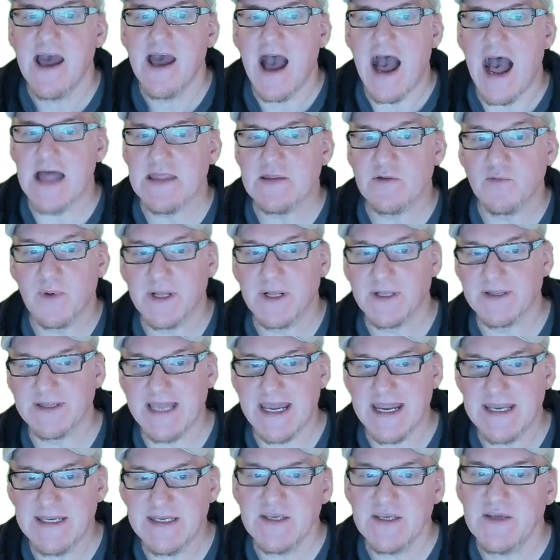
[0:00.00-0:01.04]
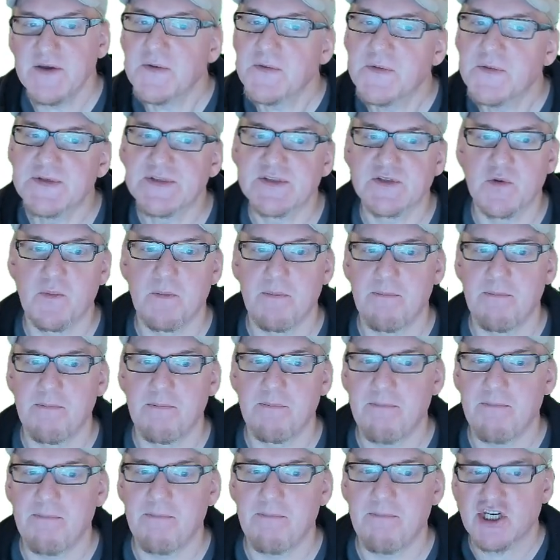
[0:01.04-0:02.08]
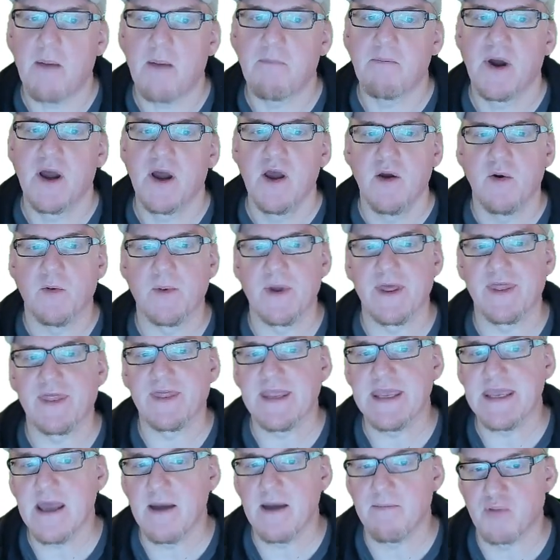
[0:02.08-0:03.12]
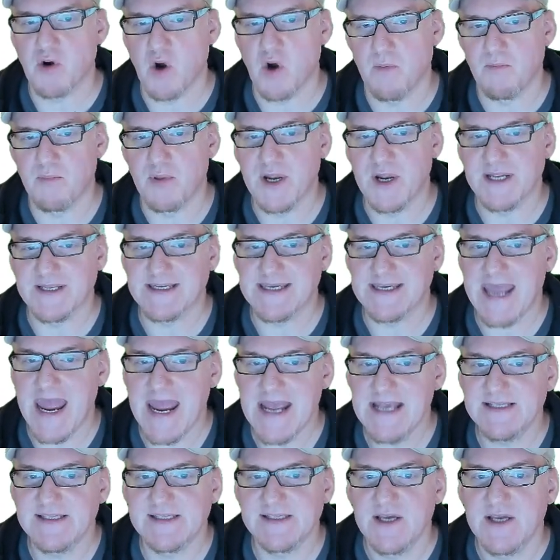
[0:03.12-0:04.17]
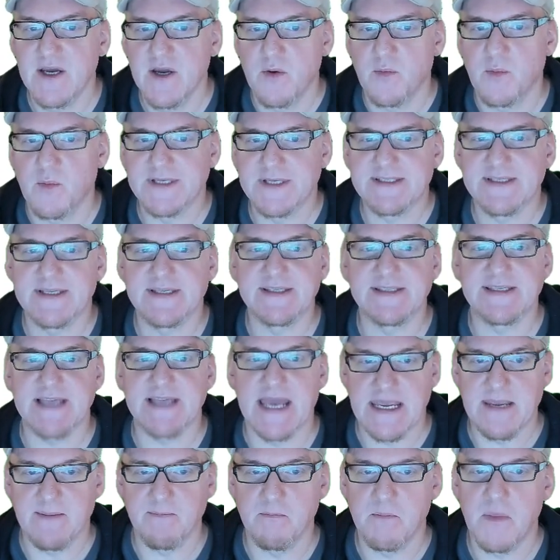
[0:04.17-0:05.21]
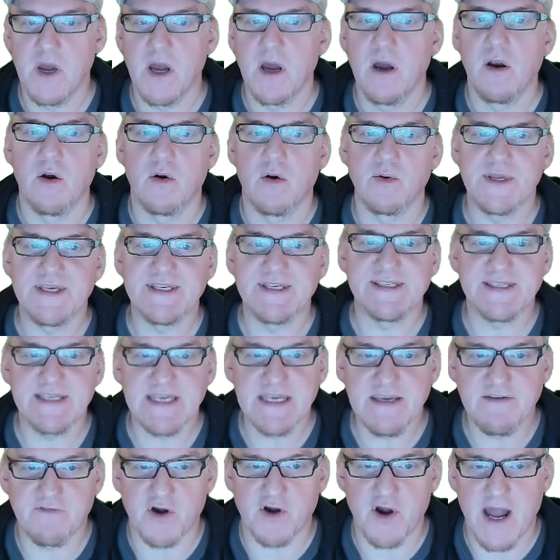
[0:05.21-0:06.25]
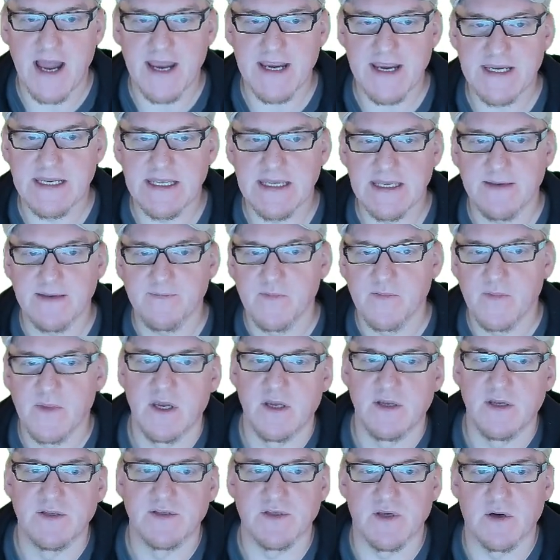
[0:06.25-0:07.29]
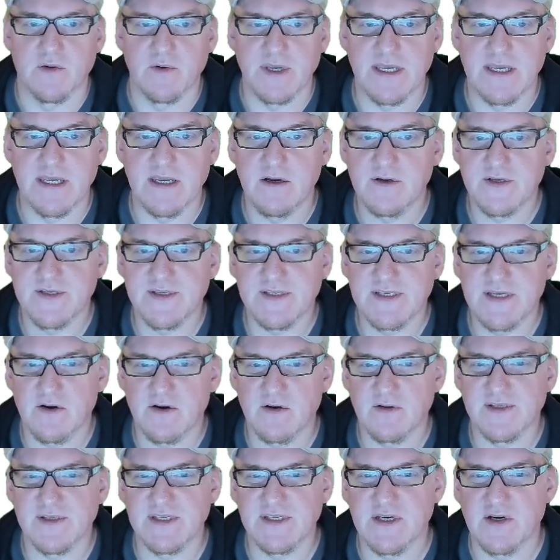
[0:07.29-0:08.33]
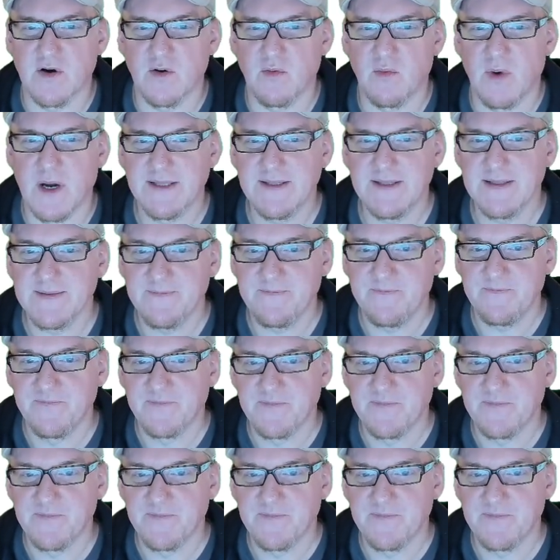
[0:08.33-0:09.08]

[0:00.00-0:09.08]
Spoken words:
and will then use to match up with the appropriate case with the same receiver ID. So here 001,